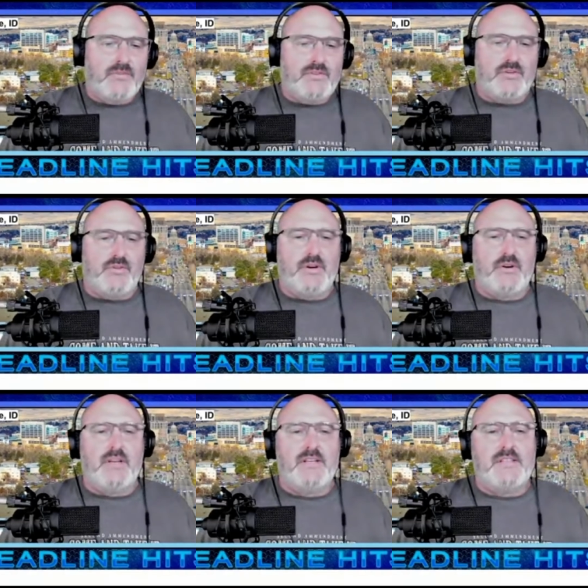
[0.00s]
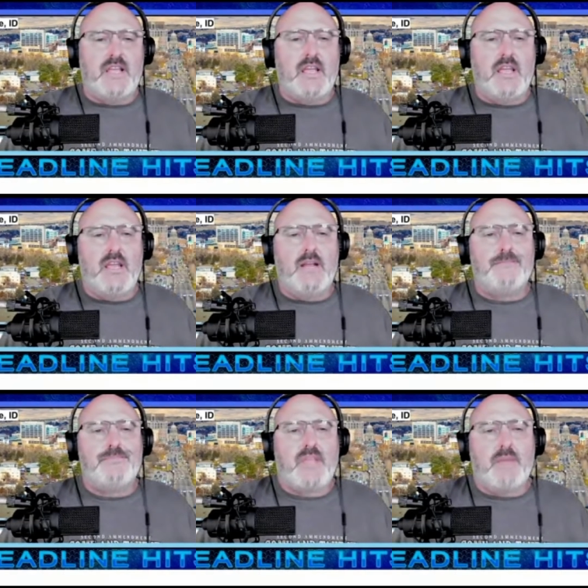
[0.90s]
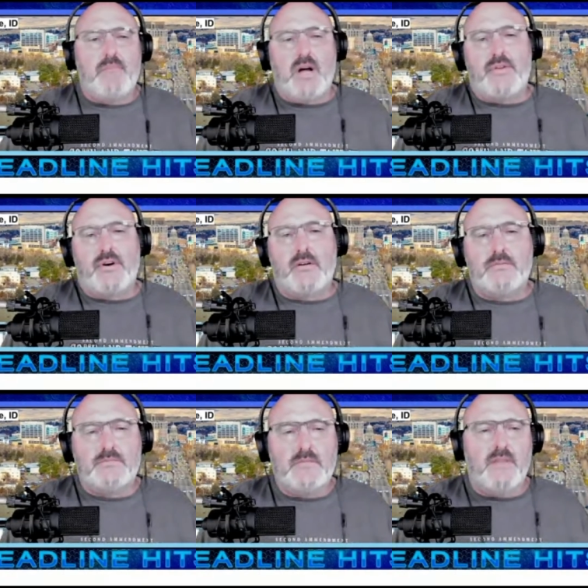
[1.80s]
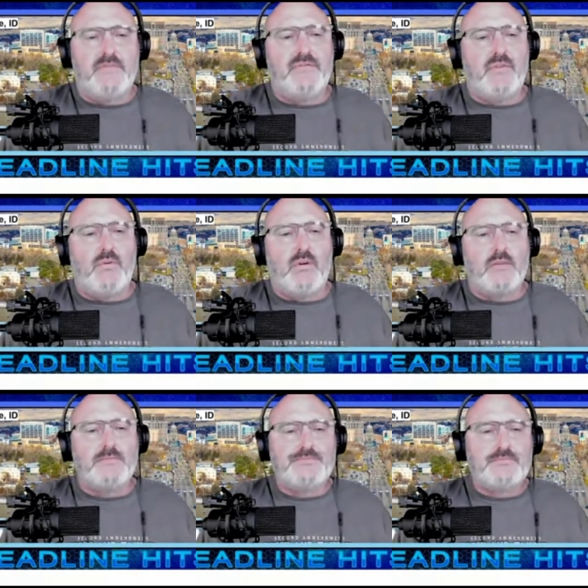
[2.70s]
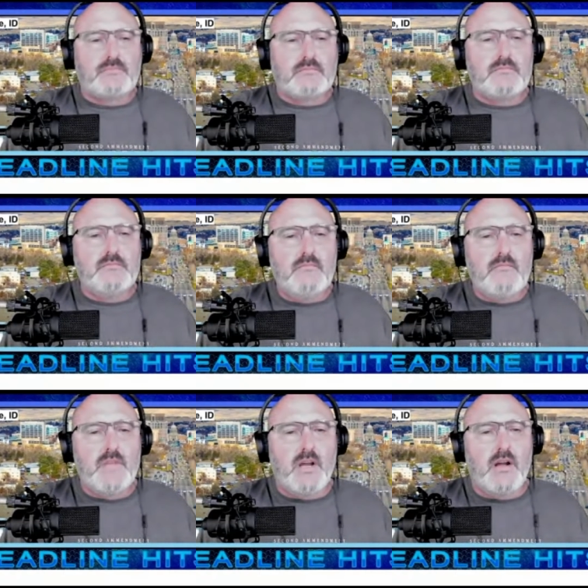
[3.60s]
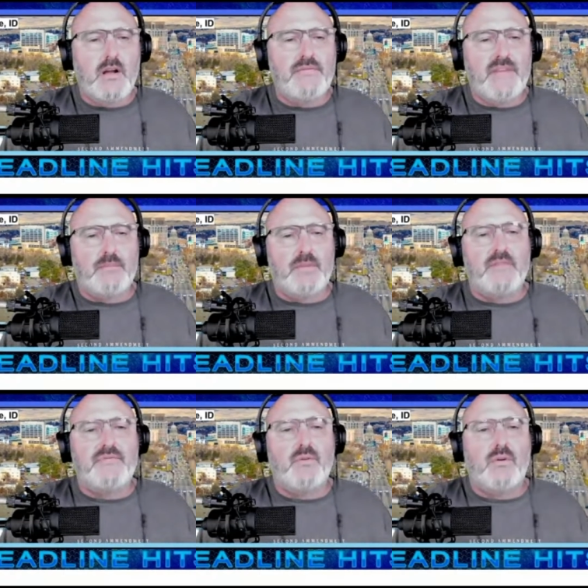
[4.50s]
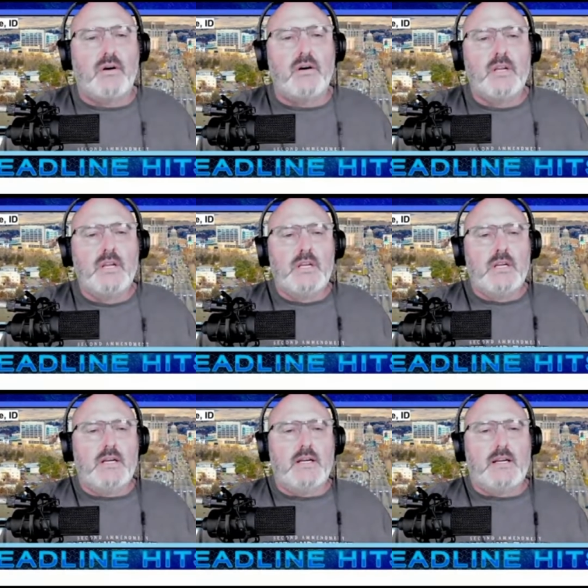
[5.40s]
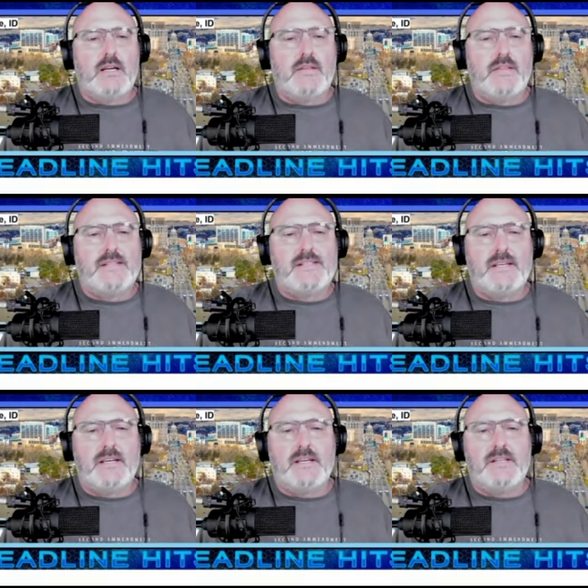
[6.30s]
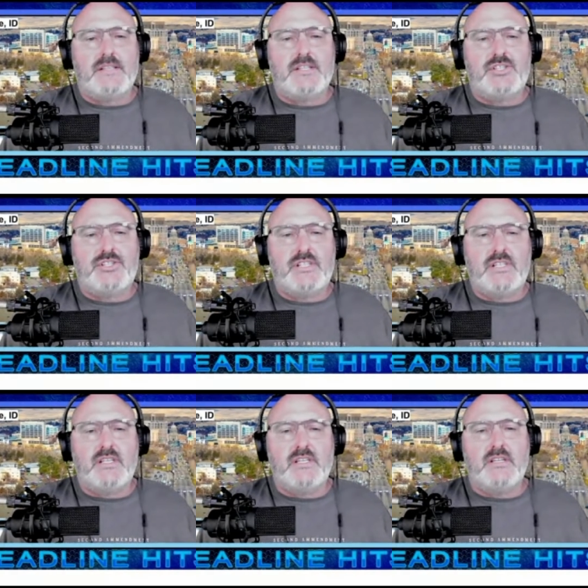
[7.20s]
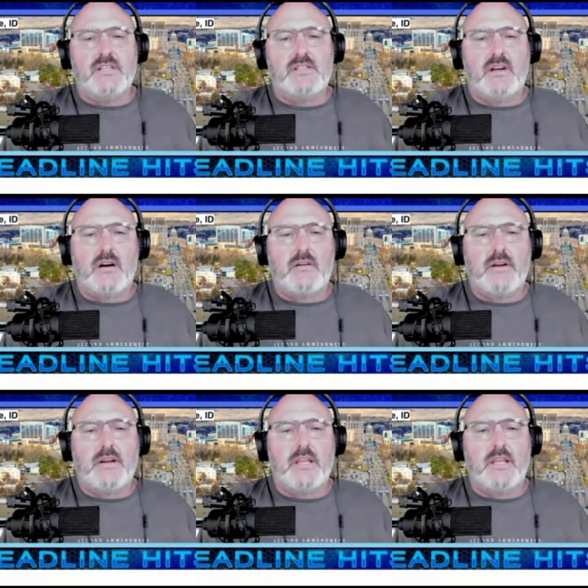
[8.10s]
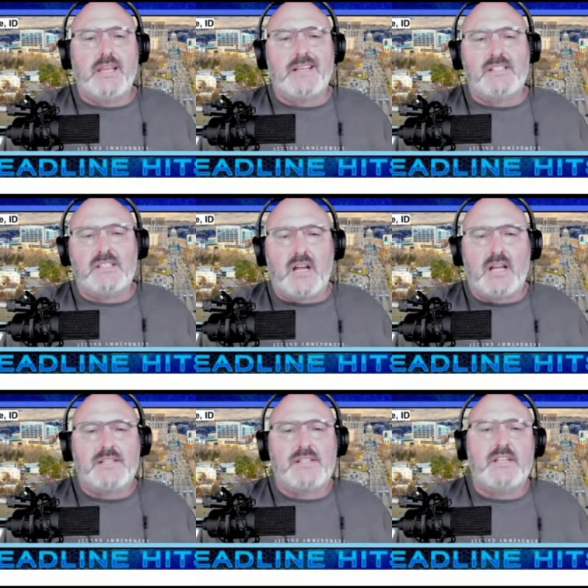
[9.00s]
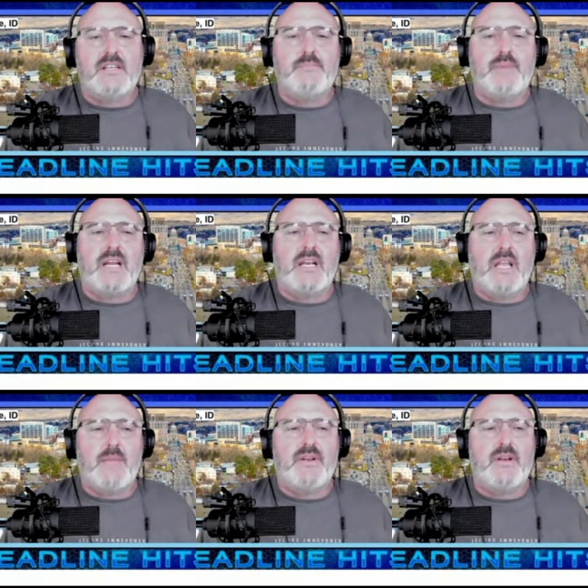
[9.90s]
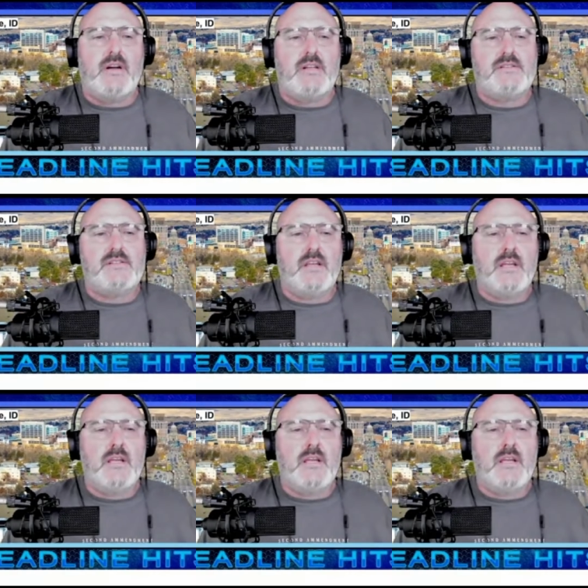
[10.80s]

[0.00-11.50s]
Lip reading: So, there is a mother of four, family of four, that says that she is already exhausted by Lebanon's